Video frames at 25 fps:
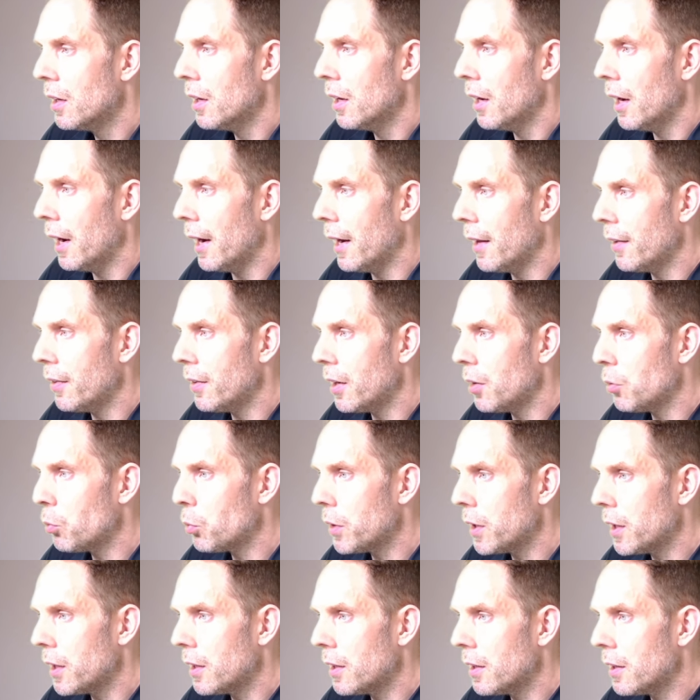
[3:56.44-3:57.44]
And then
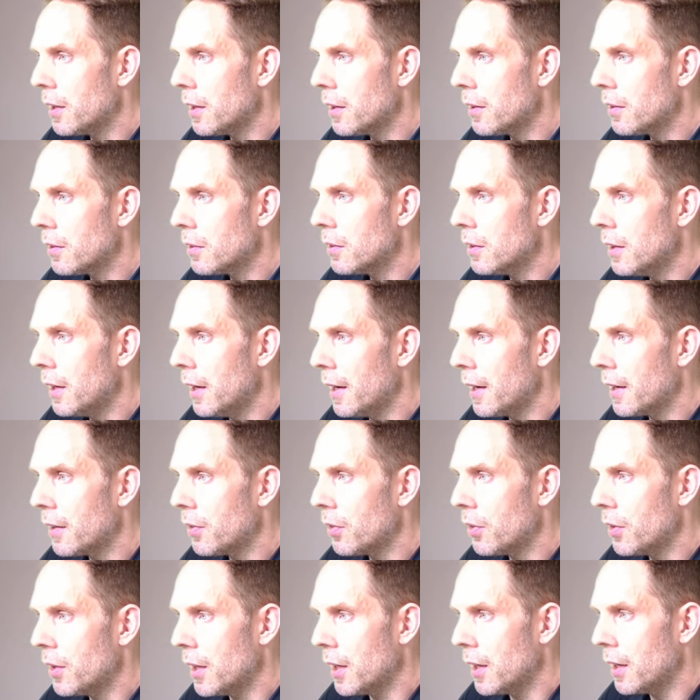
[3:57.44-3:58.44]
we can
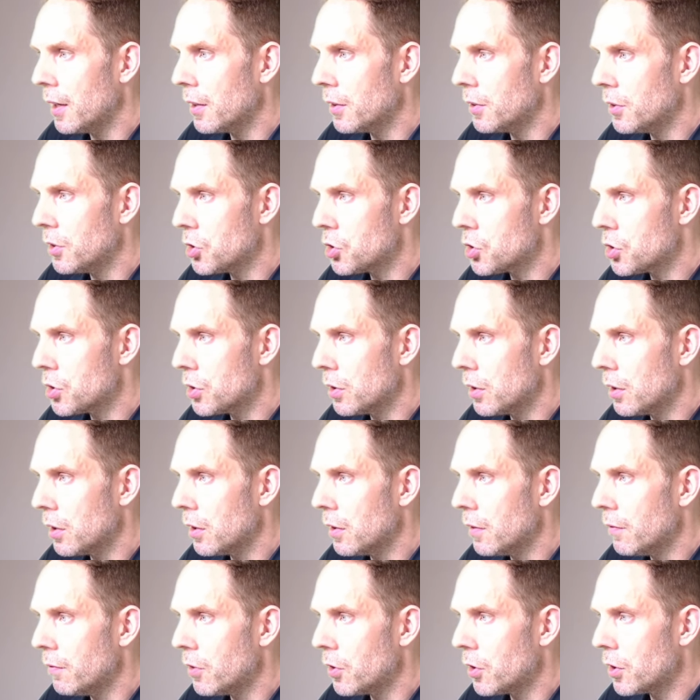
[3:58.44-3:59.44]
add the
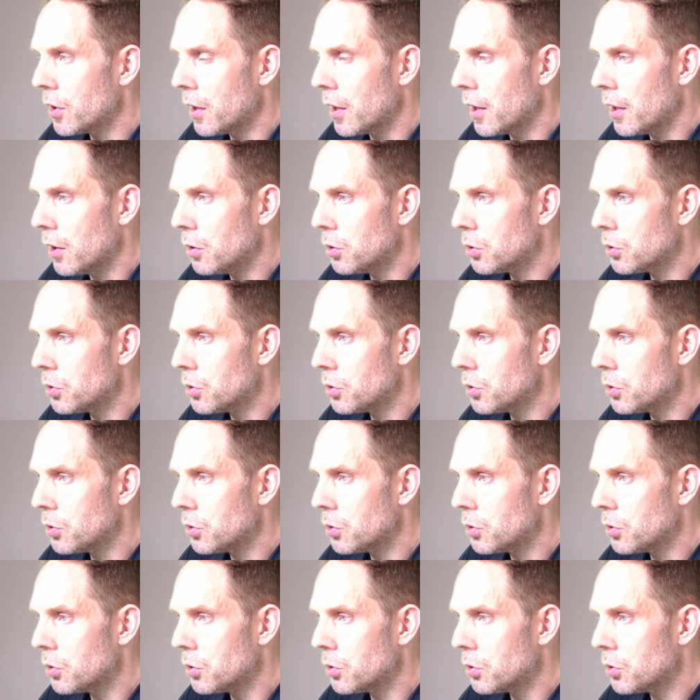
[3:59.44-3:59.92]
additional VirtIO